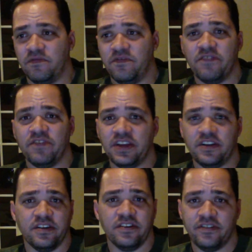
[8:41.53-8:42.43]
50 to
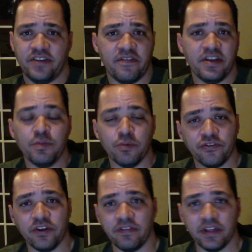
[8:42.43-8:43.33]
70%
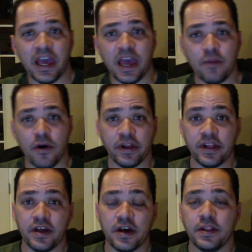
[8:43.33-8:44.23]
of the game already
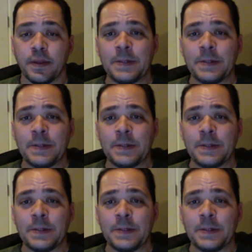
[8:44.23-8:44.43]
done.